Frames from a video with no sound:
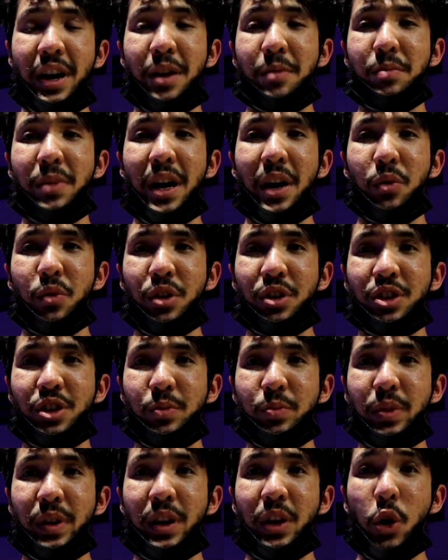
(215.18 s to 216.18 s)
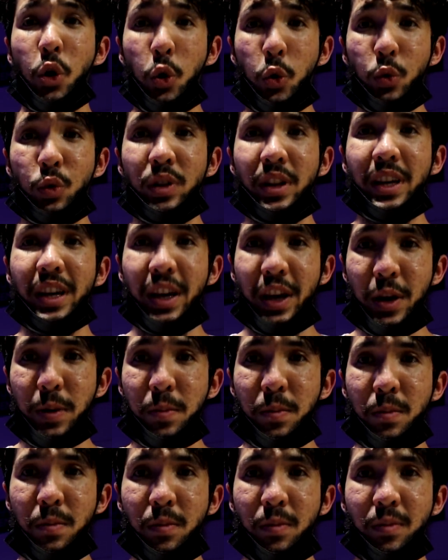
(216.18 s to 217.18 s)
and by worshipping only
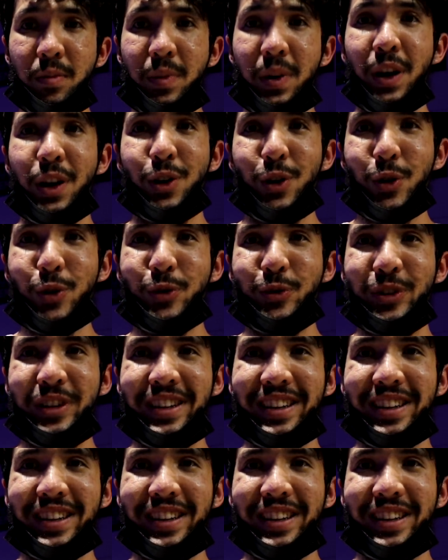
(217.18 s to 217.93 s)
Him alone,